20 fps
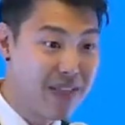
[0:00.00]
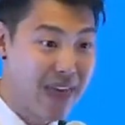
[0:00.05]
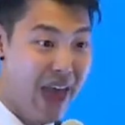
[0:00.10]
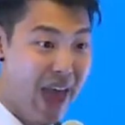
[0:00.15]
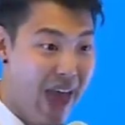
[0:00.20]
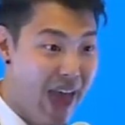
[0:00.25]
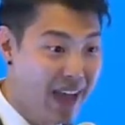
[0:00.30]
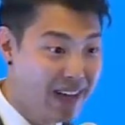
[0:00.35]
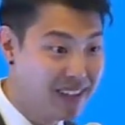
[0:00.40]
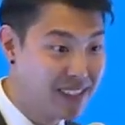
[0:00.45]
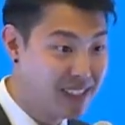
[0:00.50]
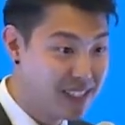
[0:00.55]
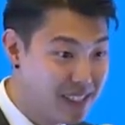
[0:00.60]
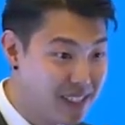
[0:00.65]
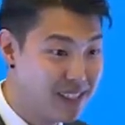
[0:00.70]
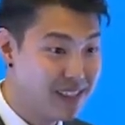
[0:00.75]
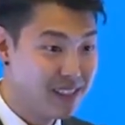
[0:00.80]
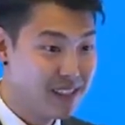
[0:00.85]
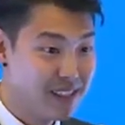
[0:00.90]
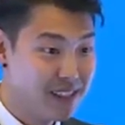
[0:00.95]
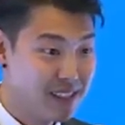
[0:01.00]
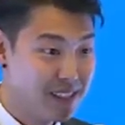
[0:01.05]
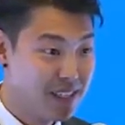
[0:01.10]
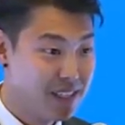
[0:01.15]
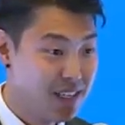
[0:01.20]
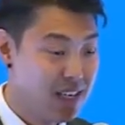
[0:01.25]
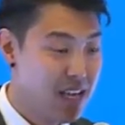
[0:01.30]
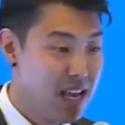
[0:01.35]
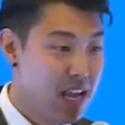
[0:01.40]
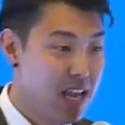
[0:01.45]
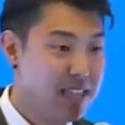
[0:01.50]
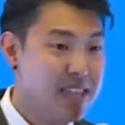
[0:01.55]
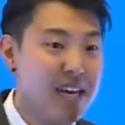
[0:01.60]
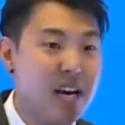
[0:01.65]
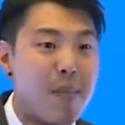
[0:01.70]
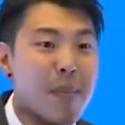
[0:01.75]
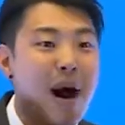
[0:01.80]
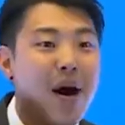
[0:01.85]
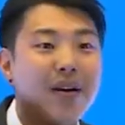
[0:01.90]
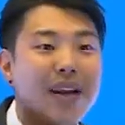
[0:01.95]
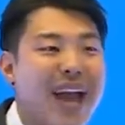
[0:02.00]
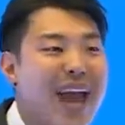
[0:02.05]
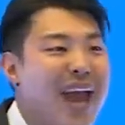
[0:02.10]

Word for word: that, then about